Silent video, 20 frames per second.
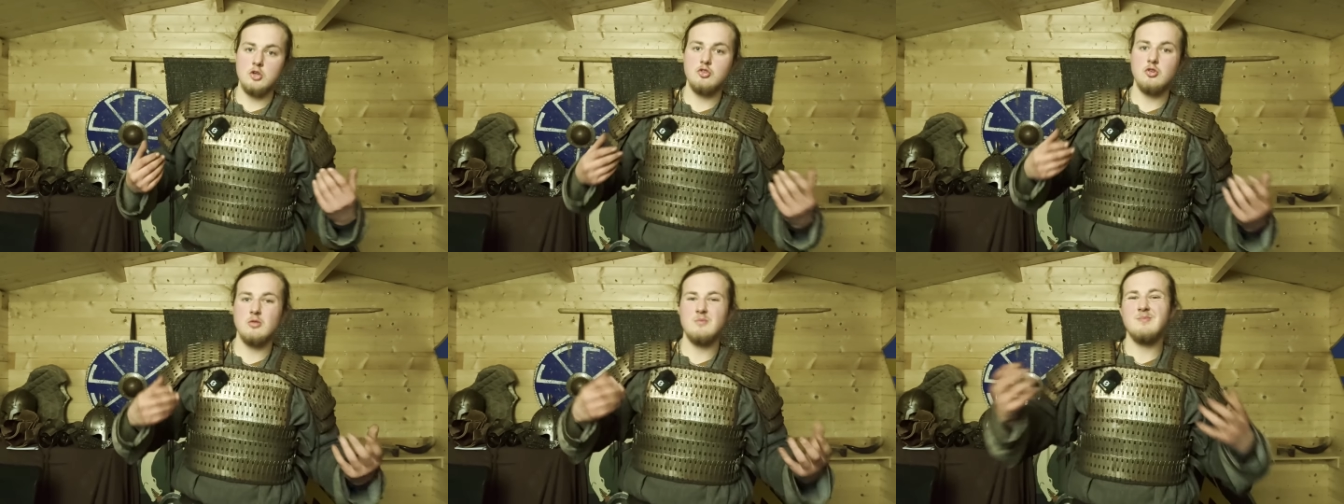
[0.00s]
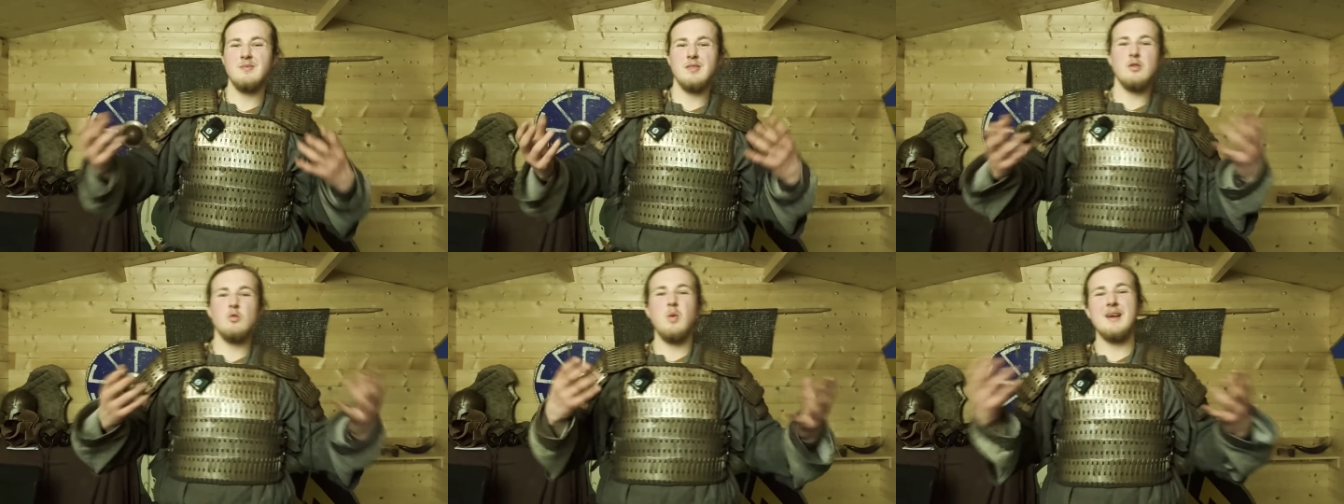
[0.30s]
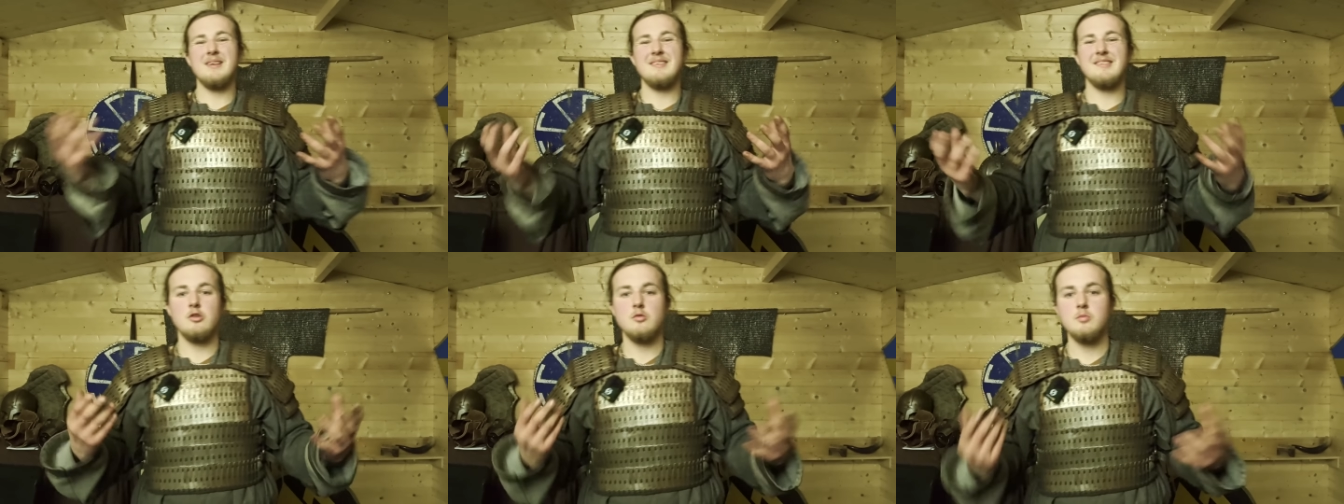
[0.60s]
so the
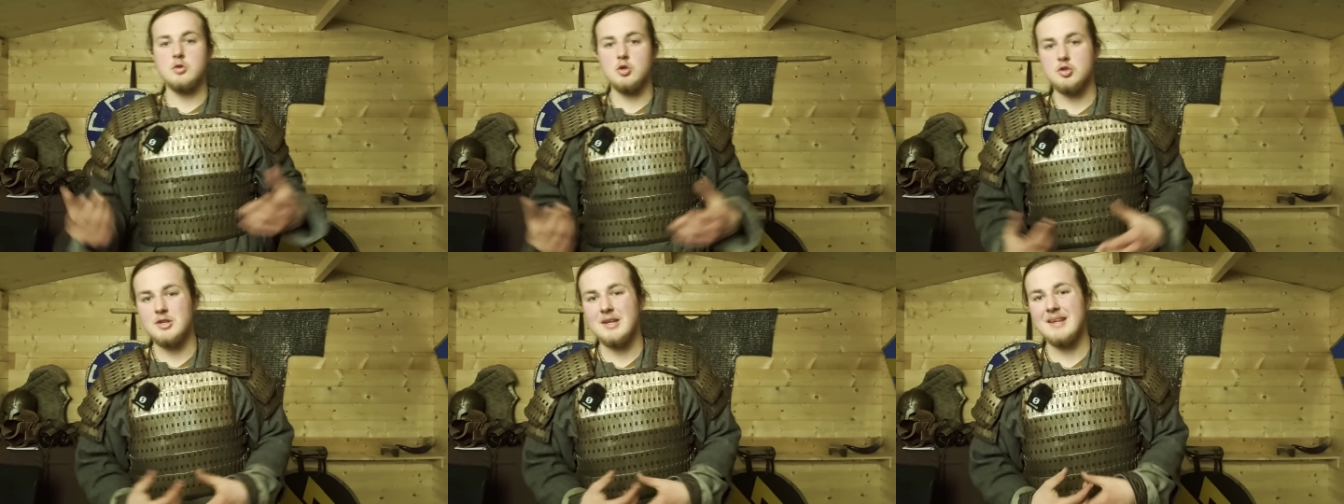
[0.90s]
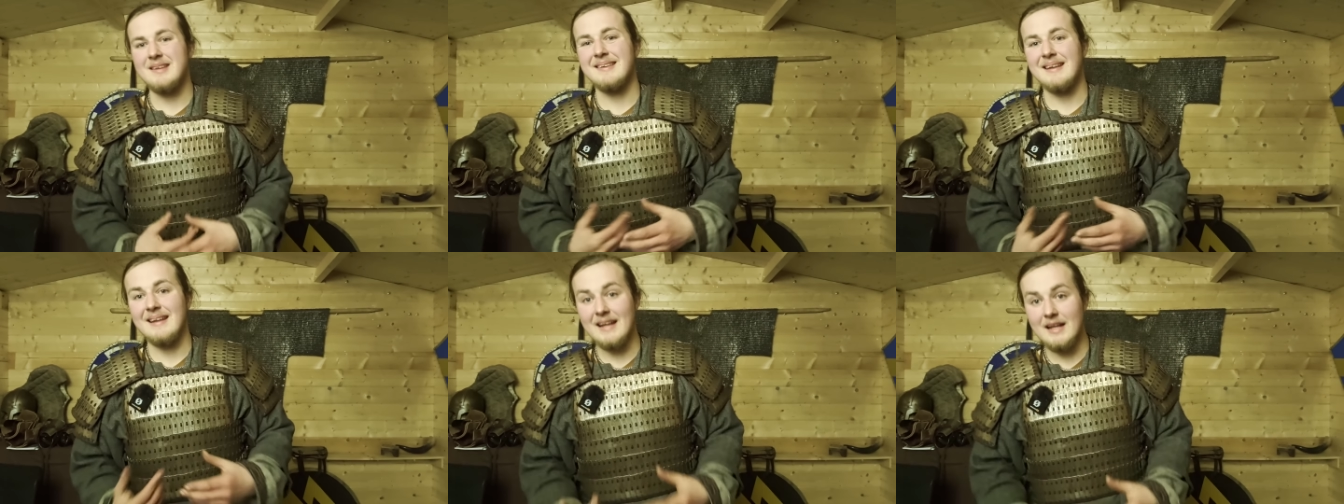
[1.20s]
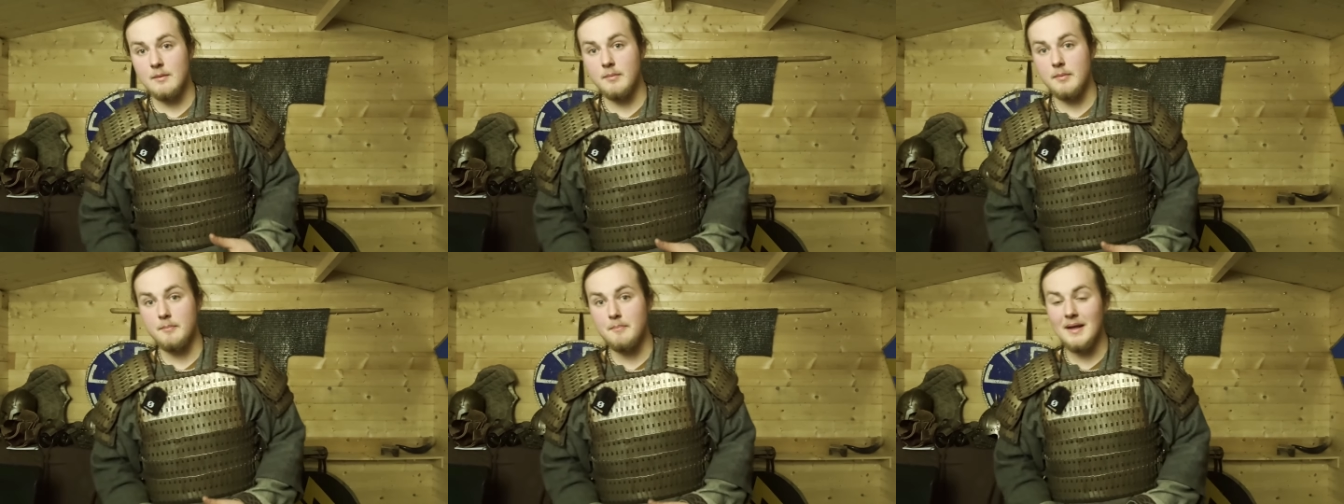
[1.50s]
weight distribution is a
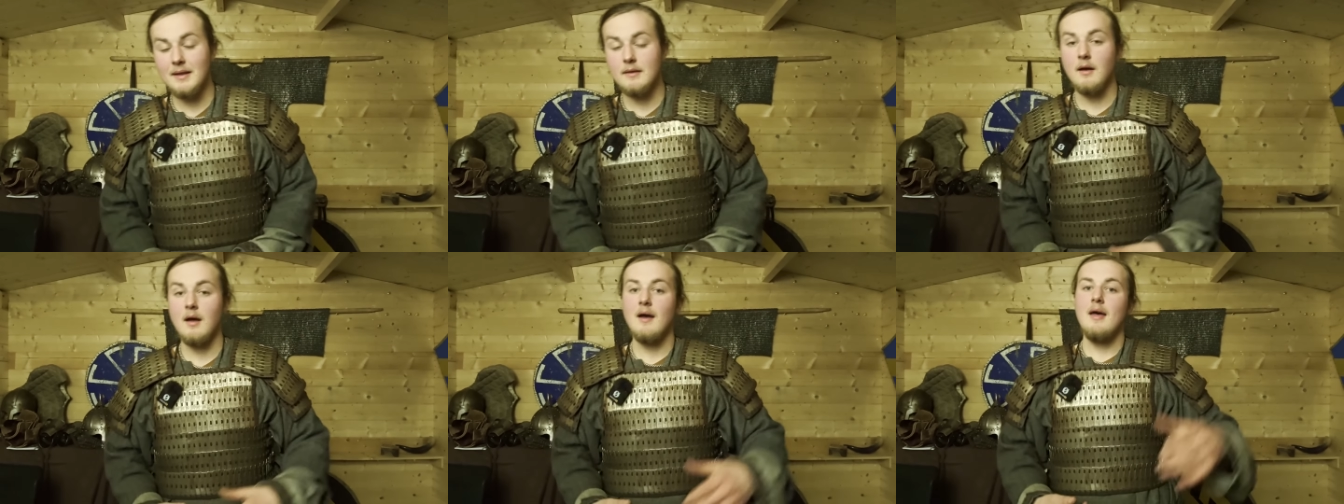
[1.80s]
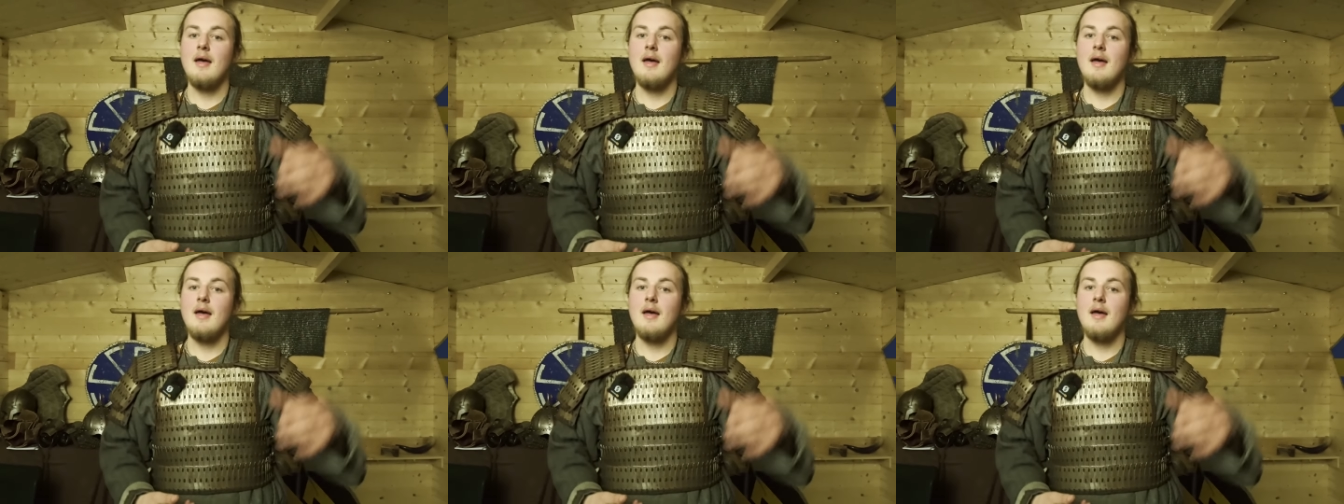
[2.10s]
little bit better